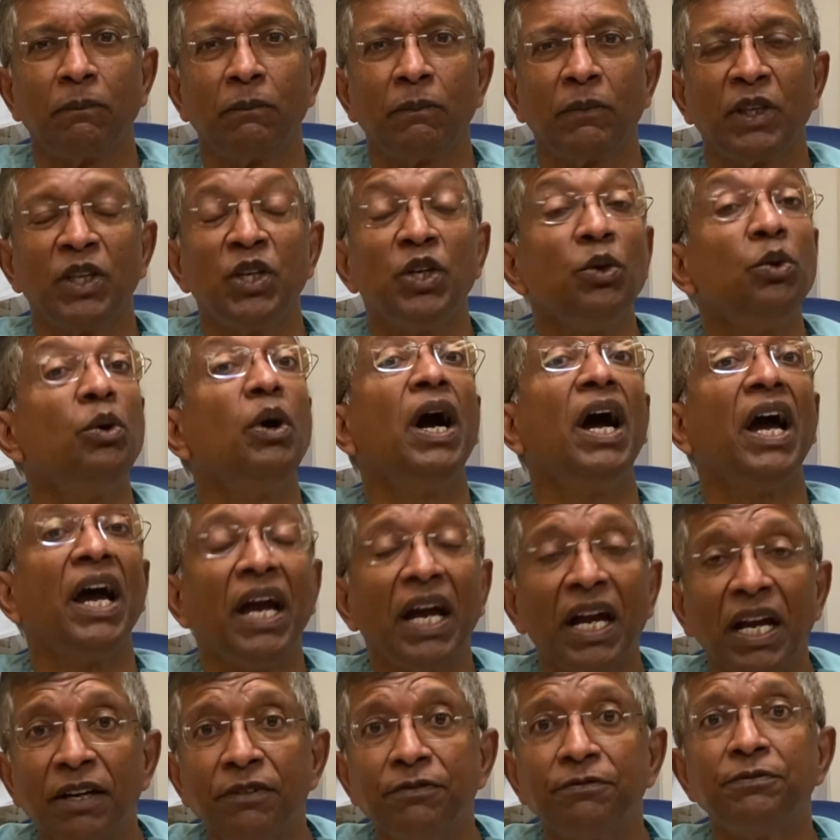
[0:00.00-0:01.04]
you
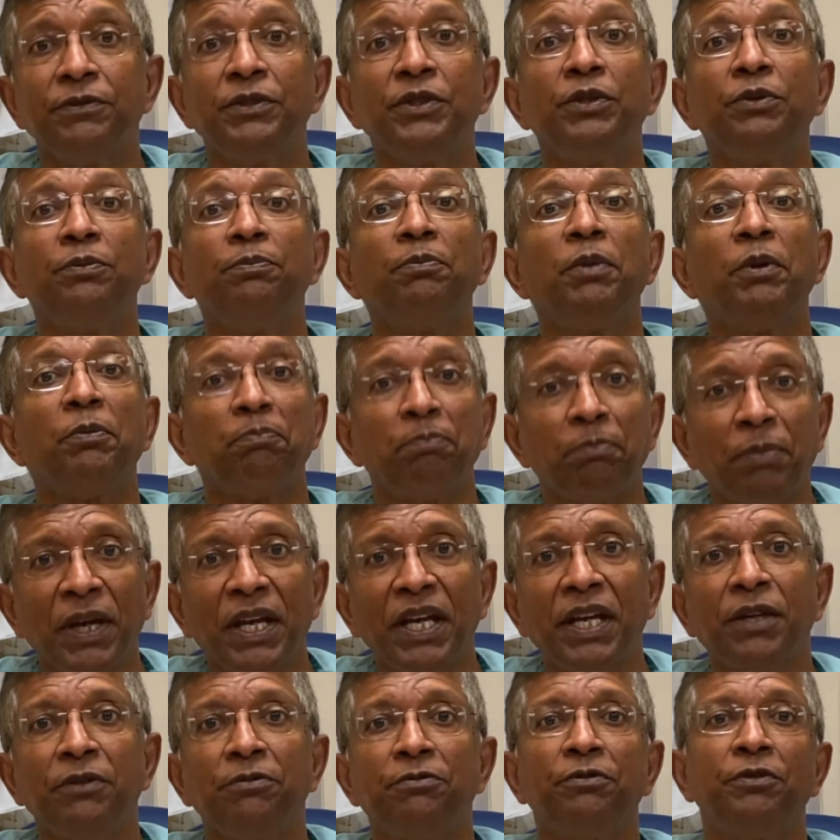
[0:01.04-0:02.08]
have to
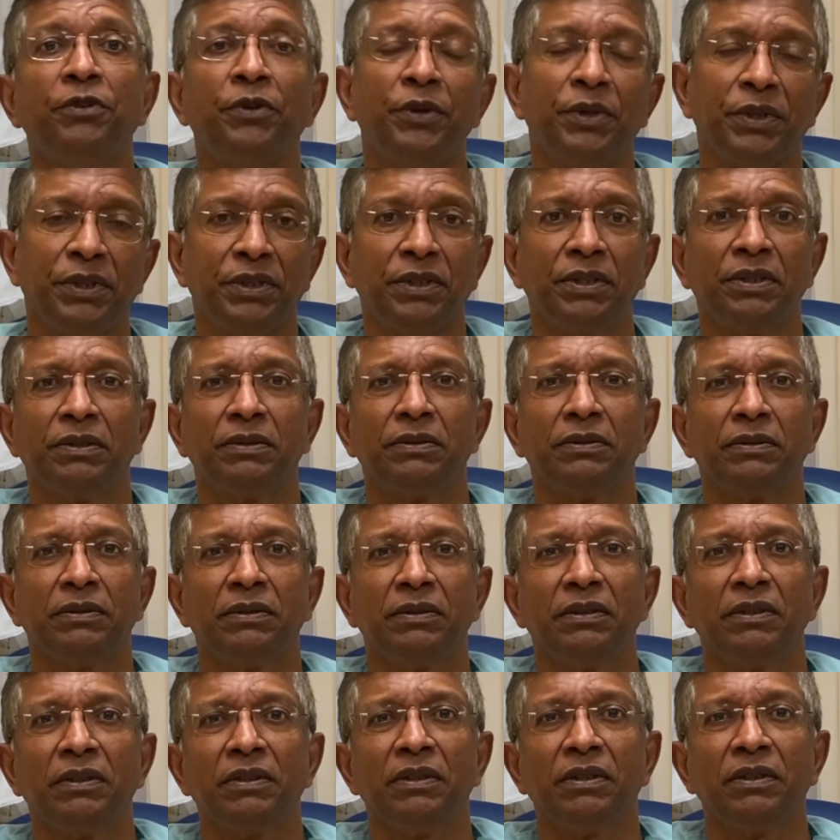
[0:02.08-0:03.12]
prepare for it.
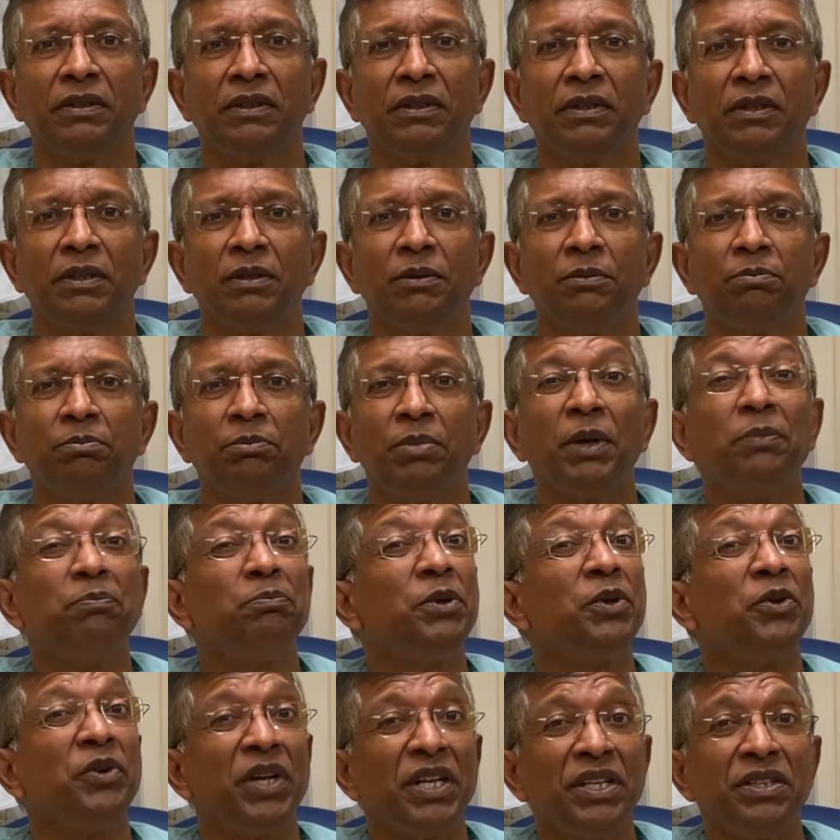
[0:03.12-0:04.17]

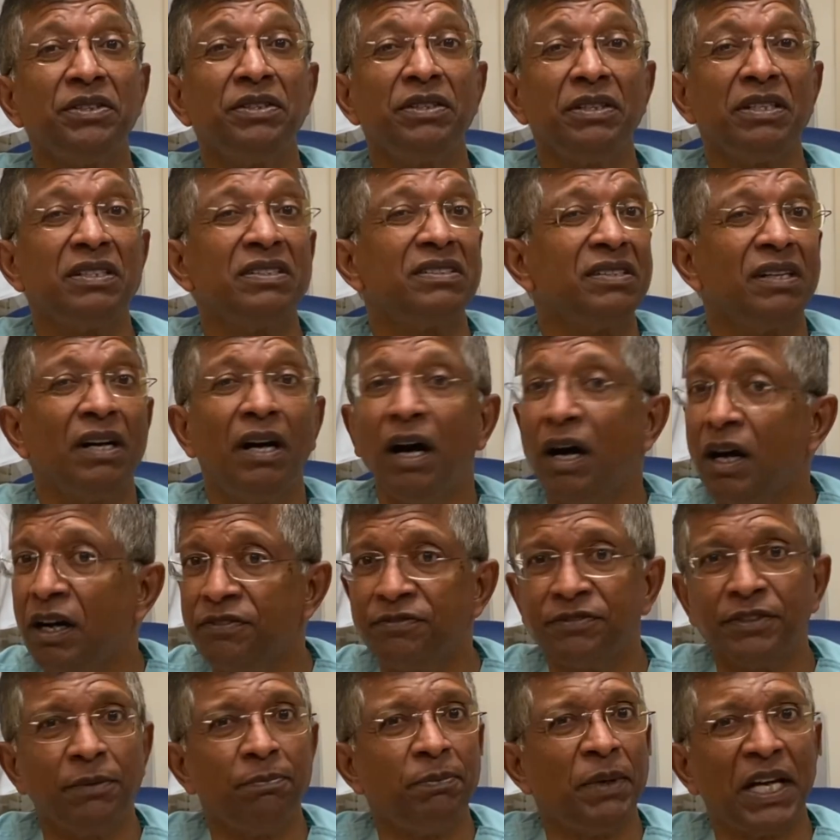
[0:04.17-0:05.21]
Preparation is
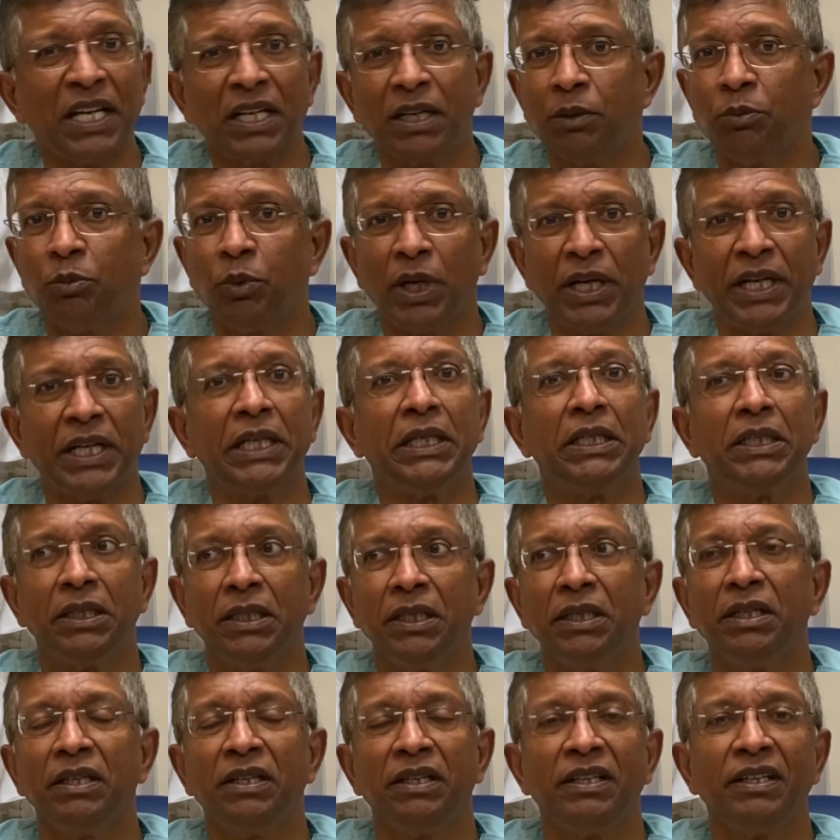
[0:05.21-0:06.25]
half the battle won.
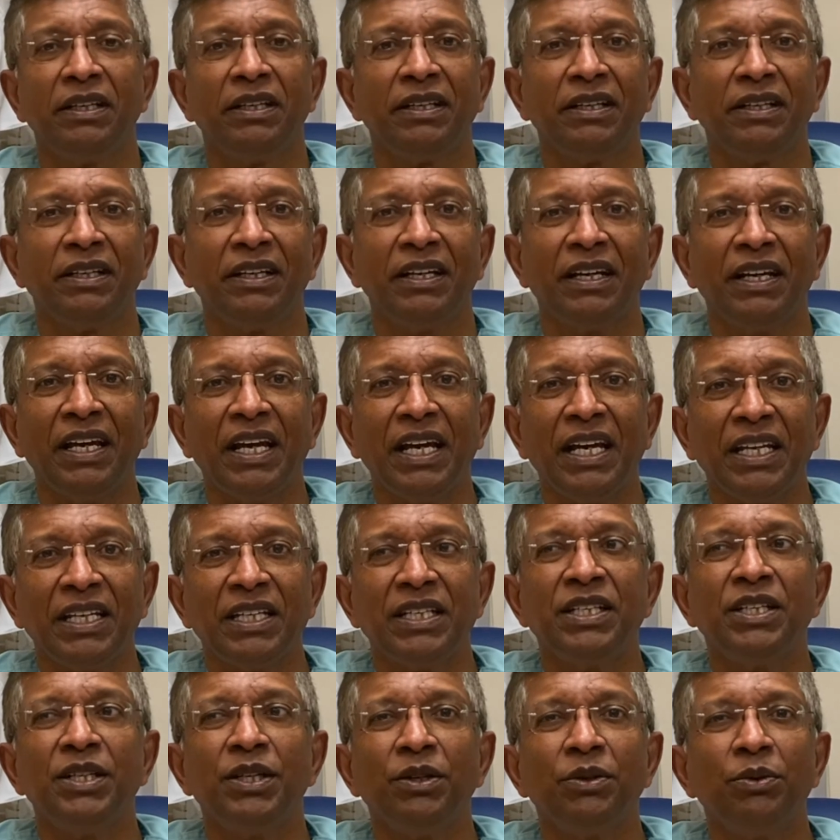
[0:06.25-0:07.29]

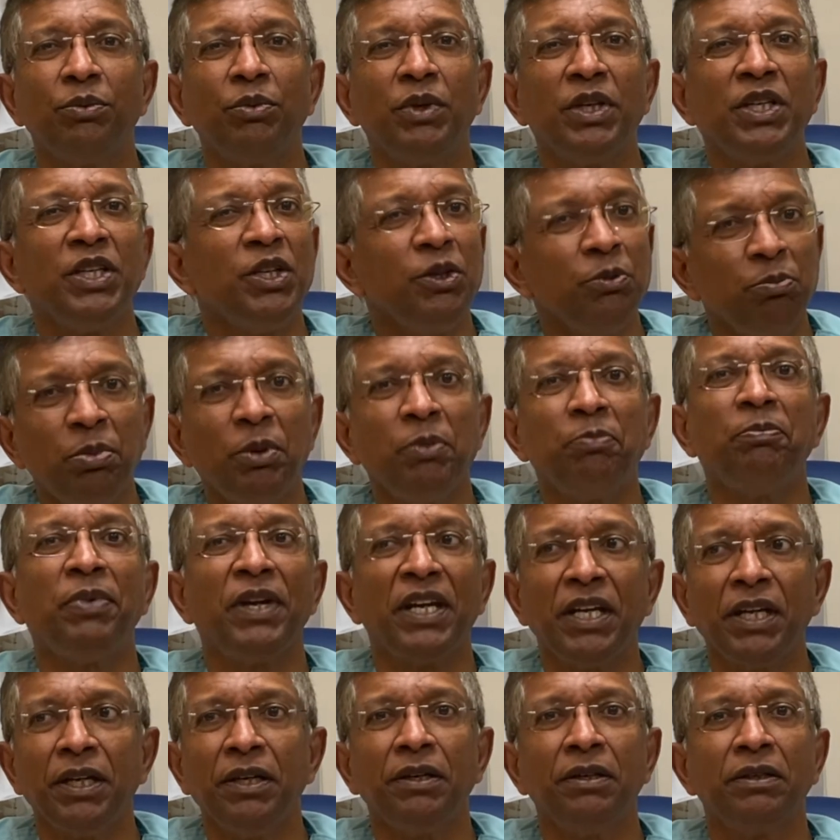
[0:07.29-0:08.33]
And when you
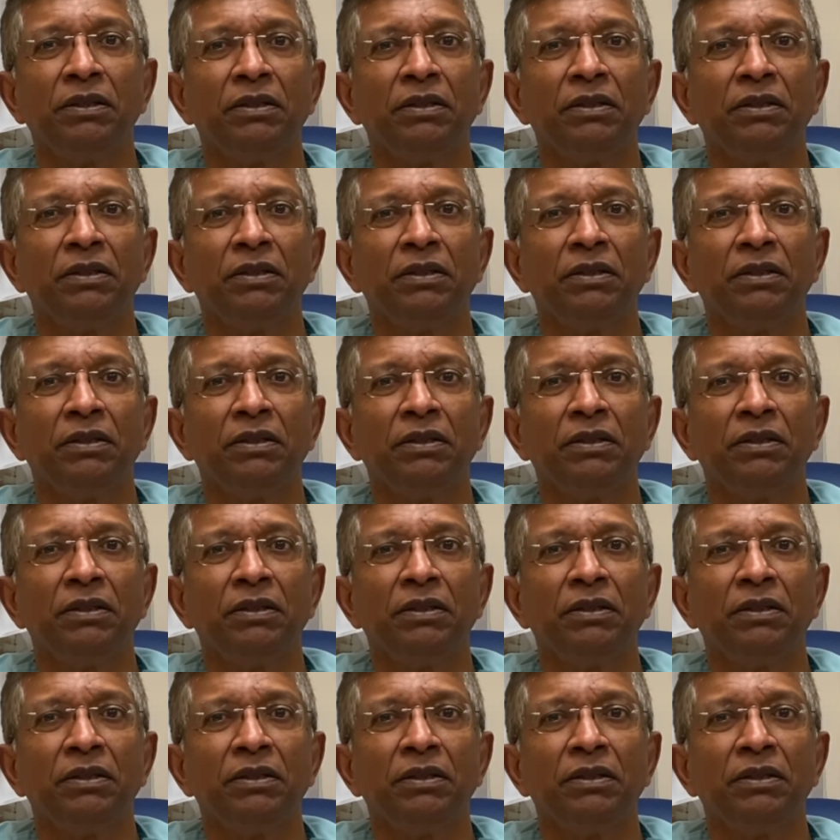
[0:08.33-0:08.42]
prepare